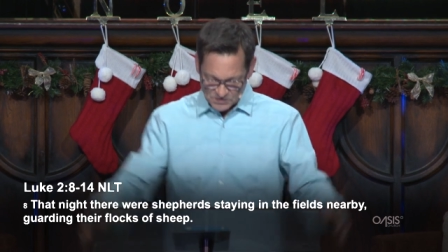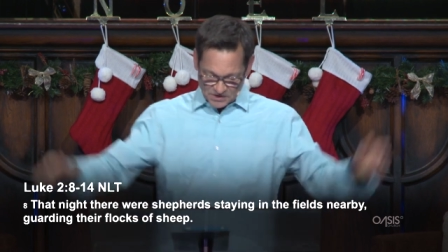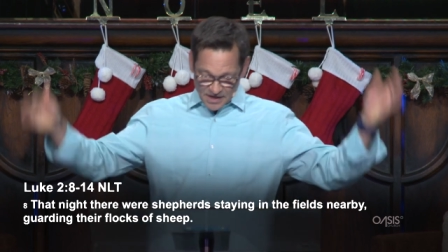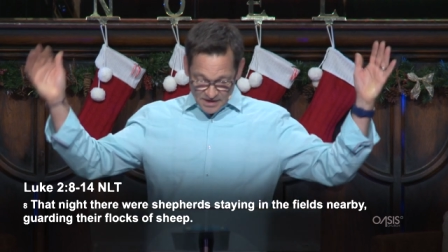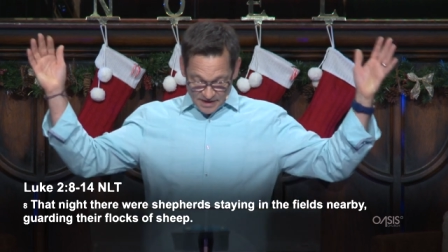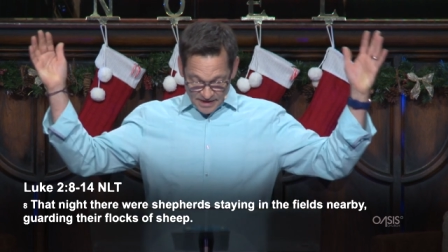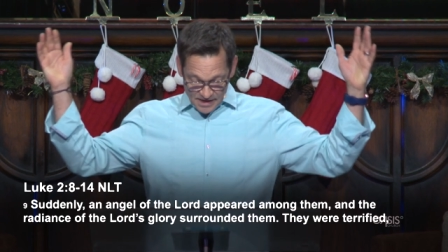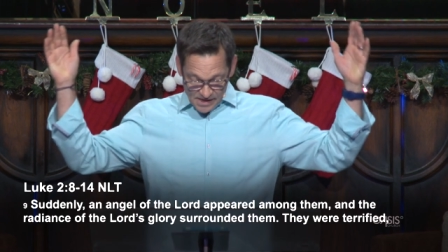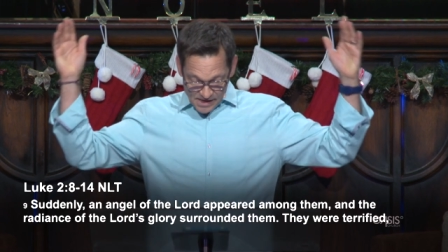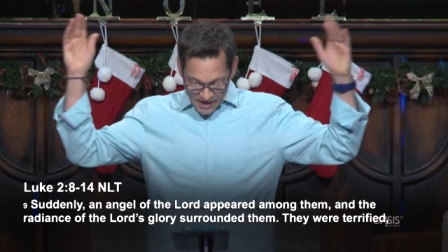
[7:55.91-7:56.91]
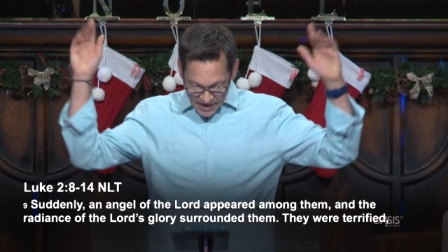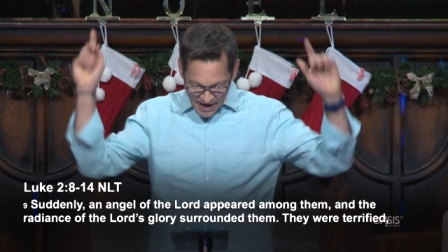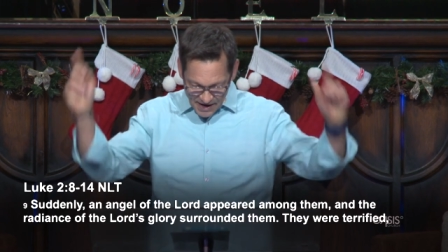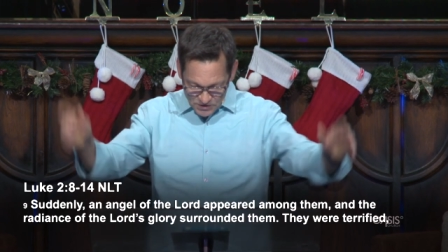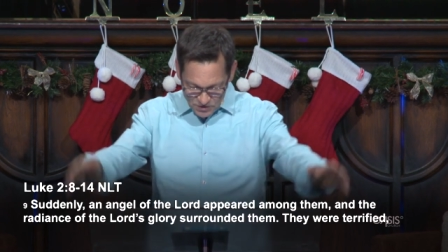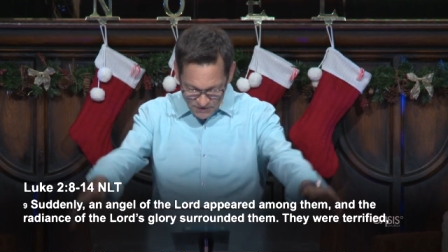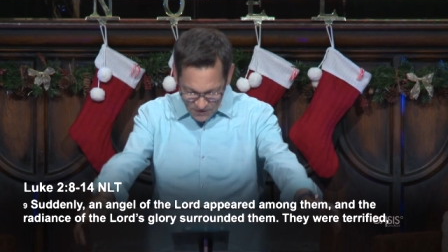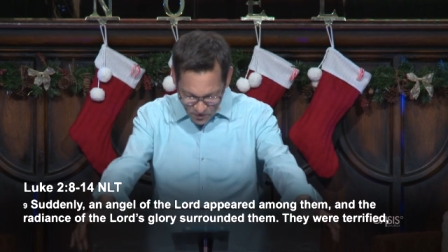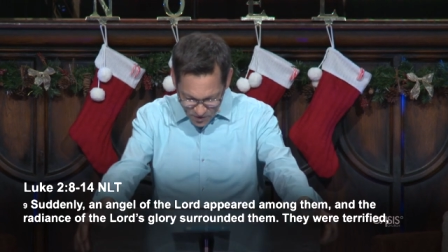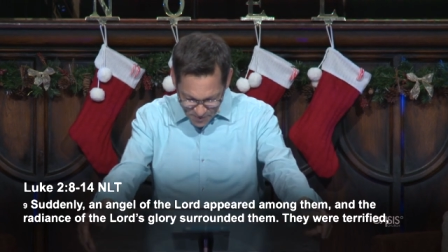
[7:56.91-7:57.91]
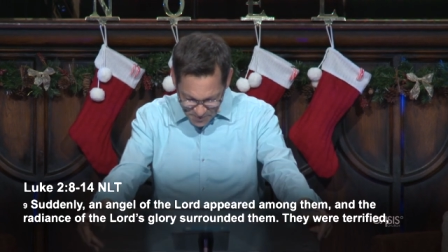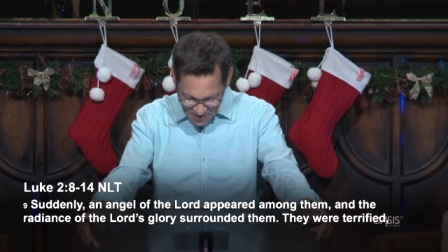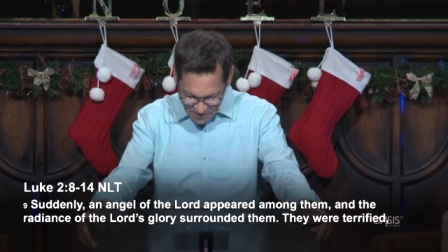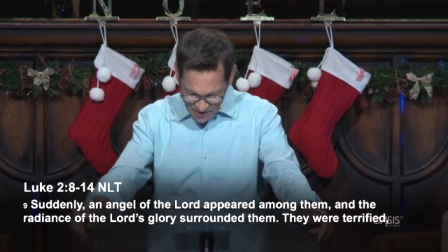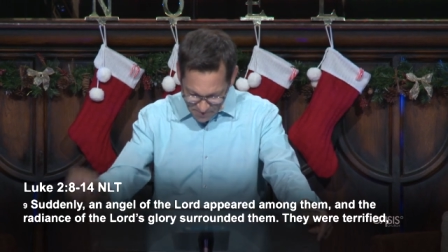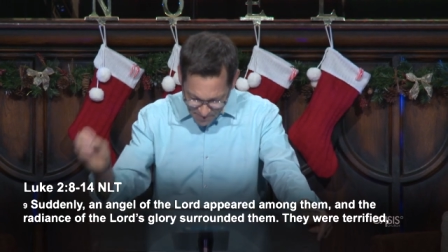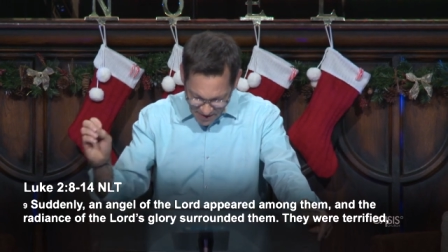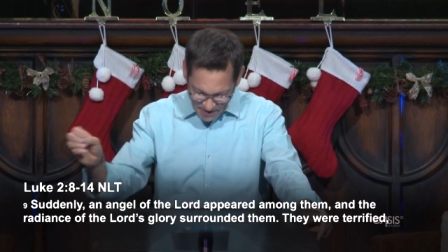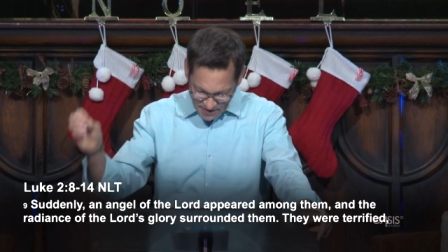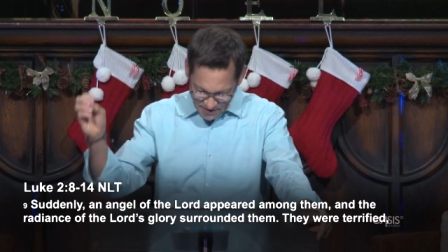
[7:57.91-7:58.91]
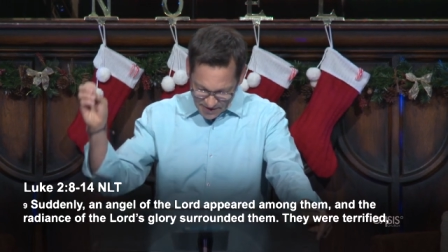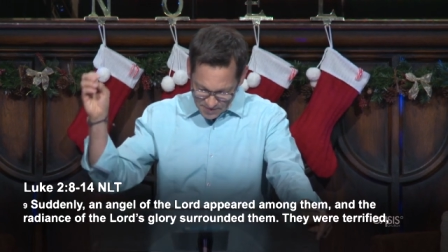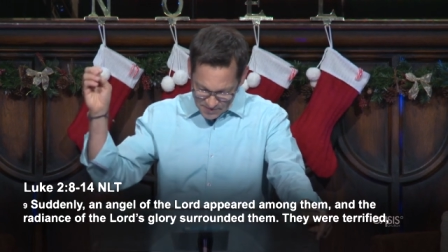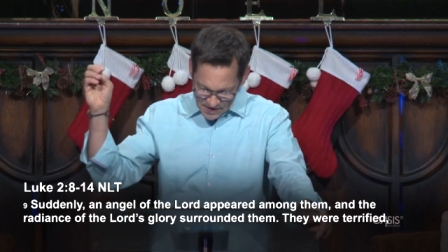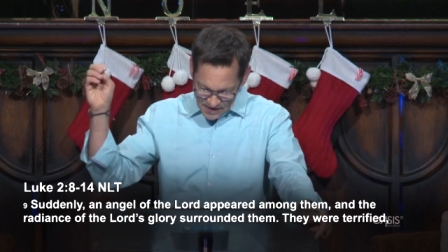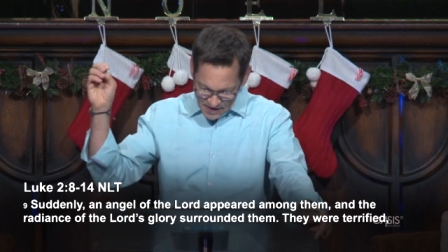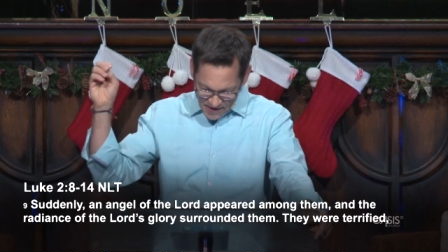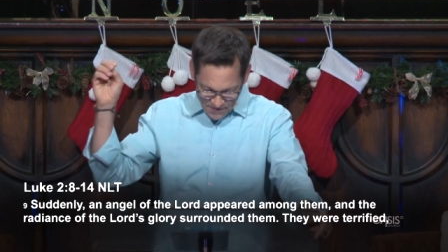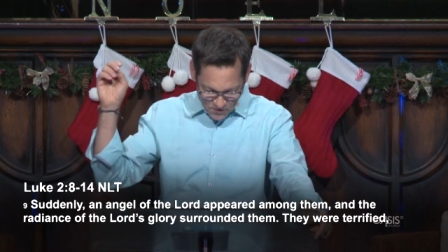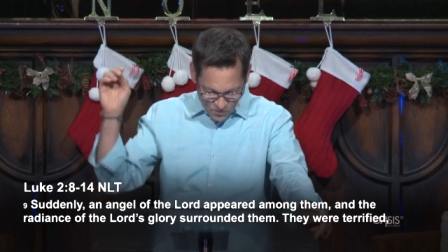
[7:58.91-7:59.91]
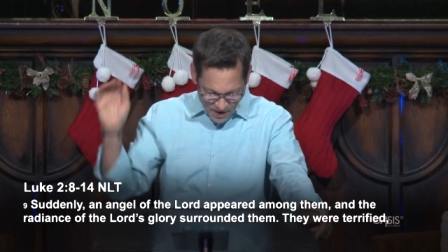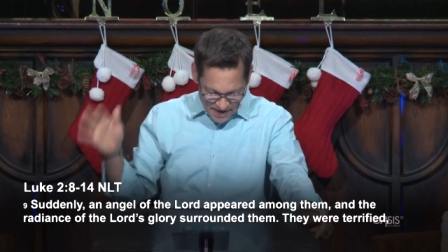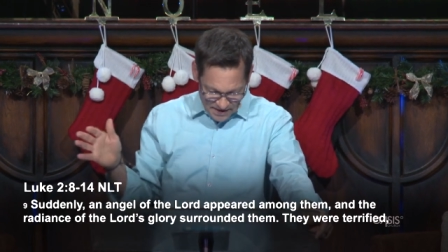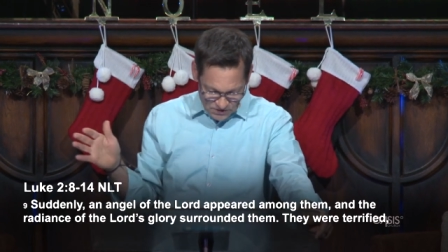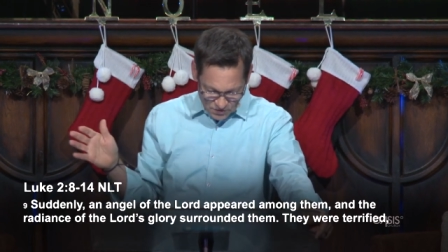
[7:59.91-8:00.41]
Suddenly, an angel of the Lord appeared among them, and the radiance